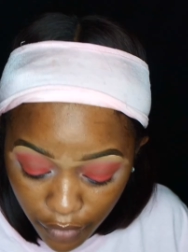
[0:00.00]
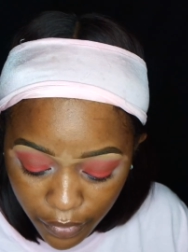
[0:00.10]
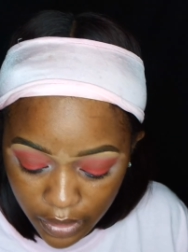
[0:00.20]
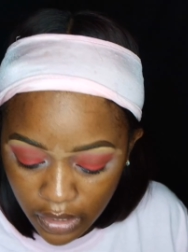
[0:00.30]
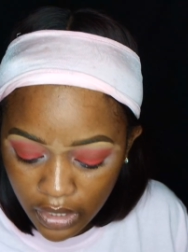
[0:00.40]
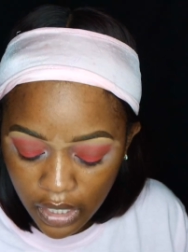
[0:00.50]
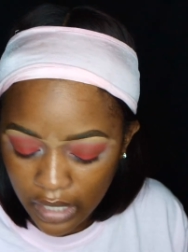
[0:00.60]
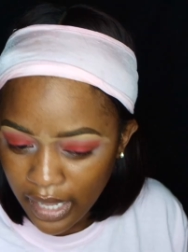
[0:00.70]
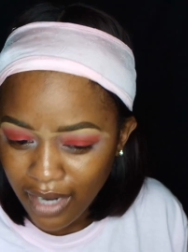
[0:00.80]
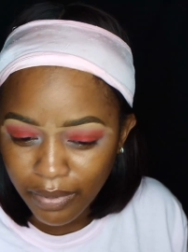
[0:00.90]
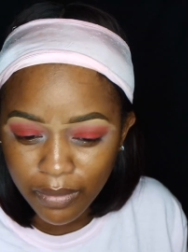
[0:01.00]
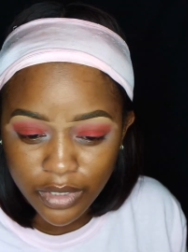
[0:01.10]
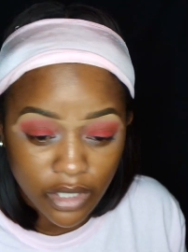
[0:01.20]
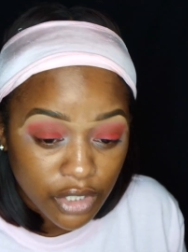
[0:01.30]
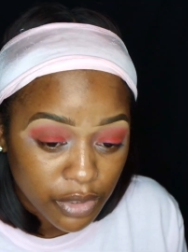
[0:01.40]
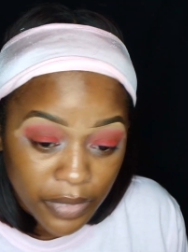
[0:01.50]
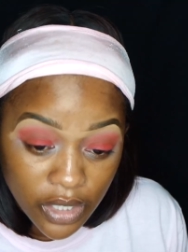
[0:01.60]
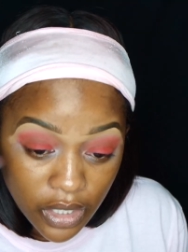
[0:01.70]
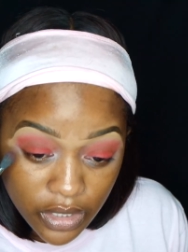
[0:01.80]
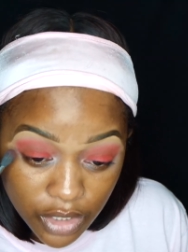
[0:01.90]
I know for a lot of people, social
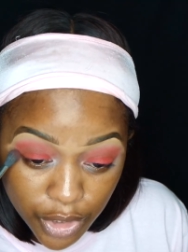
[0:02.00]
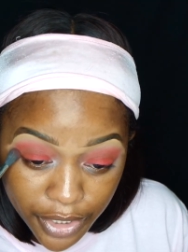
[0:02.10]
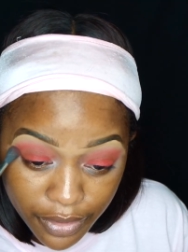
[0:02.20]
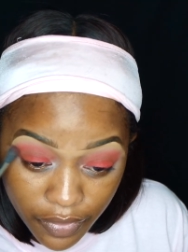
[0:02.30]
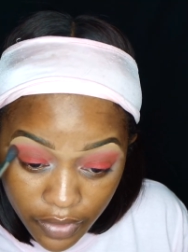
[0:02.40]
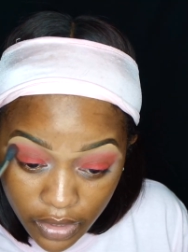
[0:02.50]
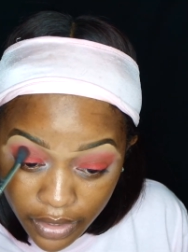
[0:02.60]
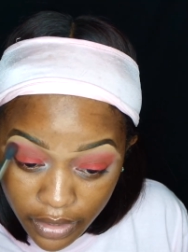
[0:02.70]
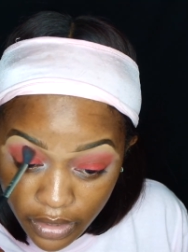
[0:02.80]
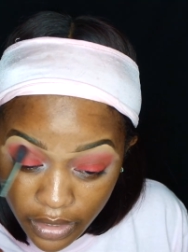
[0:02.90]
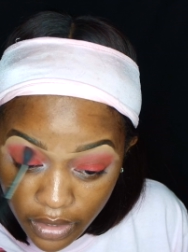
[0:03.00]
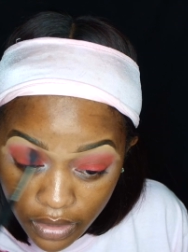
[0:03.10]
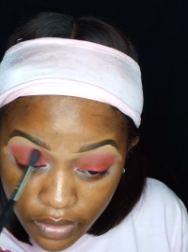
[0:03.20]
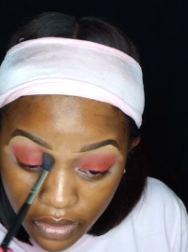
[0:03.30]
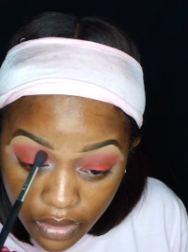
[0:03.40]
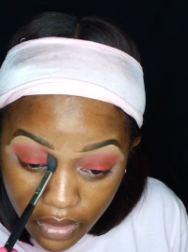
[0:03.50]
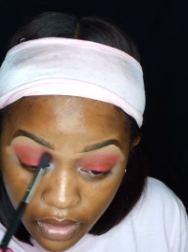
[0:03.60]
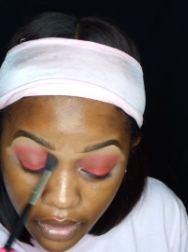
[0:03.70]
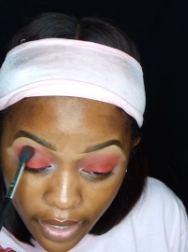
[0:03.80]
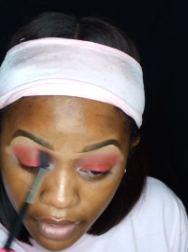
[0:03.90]
media is a trigger for literally
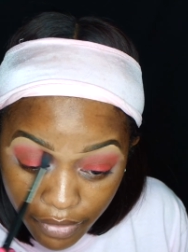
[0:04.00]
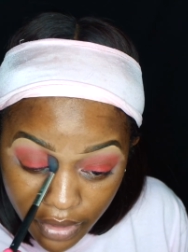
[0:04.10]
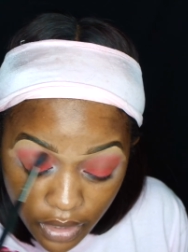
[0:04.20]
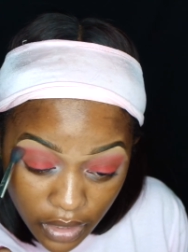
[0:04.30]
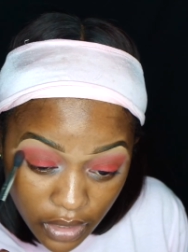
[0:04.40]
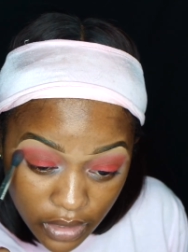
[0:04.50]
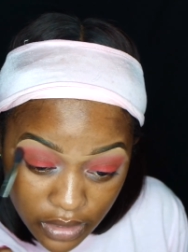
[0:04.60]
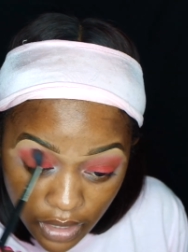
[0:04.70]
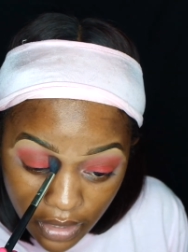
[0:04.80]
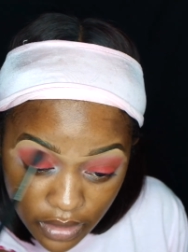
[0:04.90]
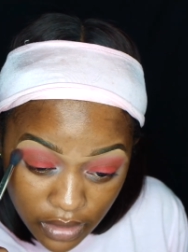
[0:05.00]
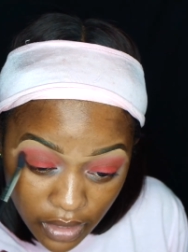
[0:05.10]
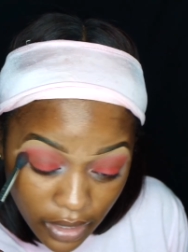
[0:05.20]
everything these days.